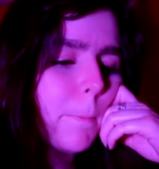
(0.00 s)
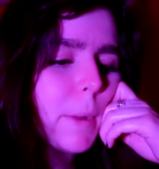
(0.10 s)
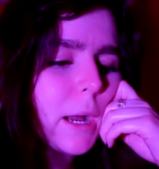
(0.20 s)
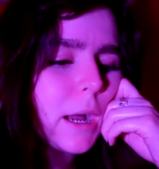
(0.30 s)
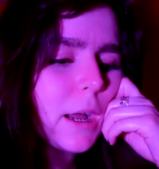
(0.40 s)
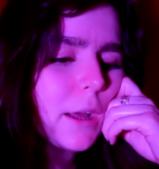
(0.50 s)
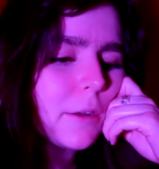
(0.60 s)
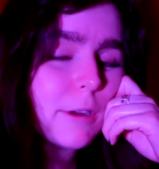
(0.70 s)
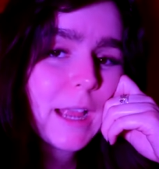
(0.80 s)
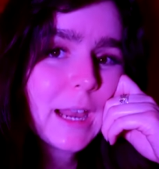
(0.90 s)
But
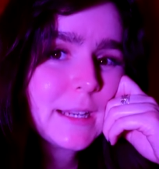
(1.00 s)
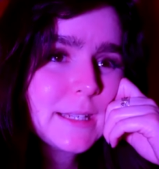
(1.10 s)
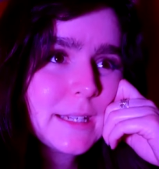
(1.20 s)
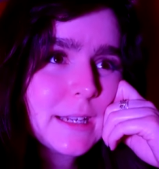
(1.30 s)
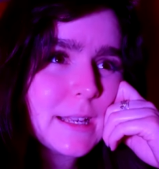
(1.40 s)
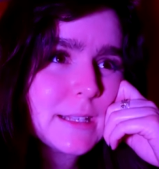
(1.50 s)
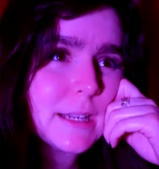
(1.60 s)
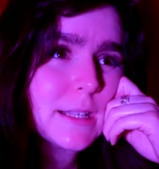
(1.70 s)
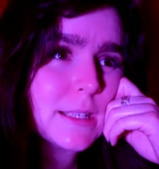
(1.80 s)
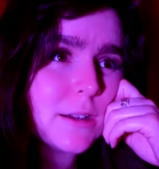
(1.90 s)
reality is,
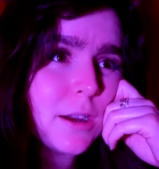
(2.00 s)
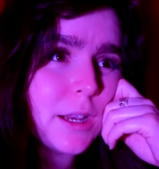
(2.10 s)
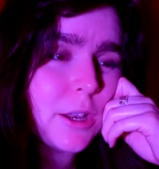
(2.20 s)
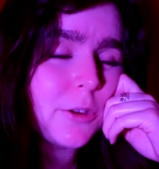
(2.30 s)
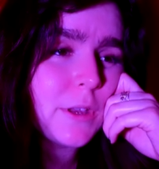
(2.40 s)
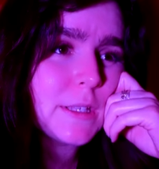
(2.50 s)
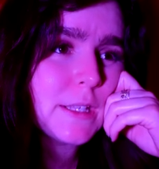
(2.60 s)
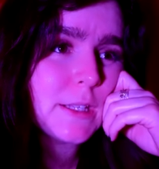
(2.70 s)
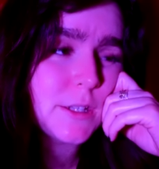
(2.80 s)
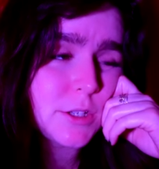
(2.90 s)
I started Loki
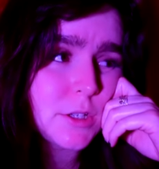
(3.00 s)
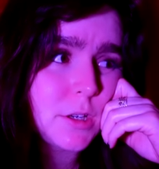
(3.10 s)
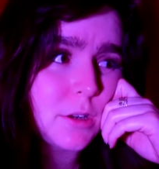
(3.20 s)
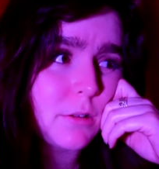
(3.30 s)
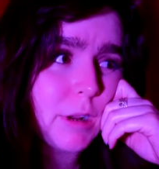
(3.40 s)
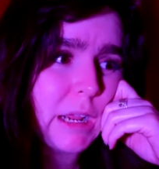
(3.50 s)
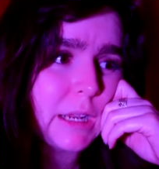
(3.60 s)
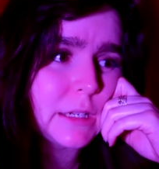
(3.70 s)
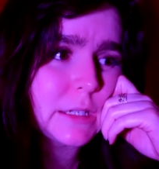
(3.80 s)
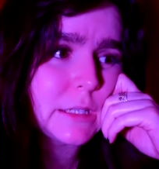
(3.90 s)
Season 2,
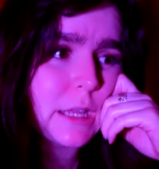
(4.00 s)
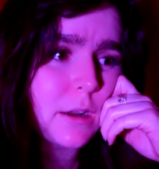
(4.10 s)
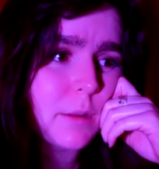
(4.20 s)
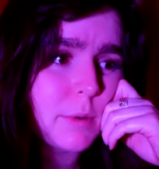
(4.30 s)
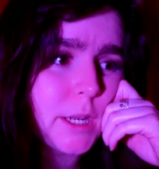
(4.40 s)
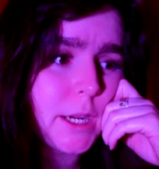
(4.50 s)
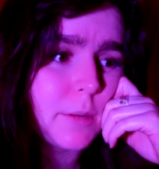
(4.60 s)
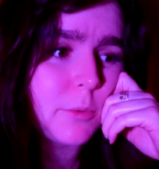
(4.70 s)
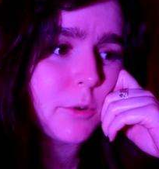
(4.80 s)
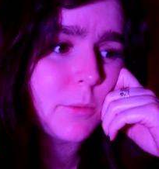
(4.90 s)
and then I
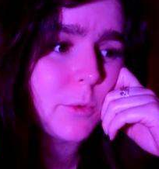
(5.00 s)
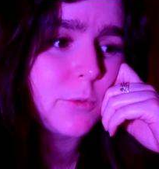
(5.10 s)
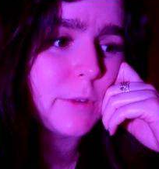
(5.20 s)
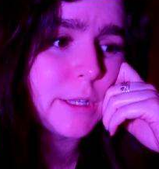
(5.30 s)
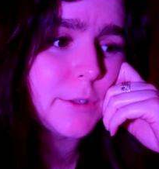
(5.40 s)
played Modern Warfare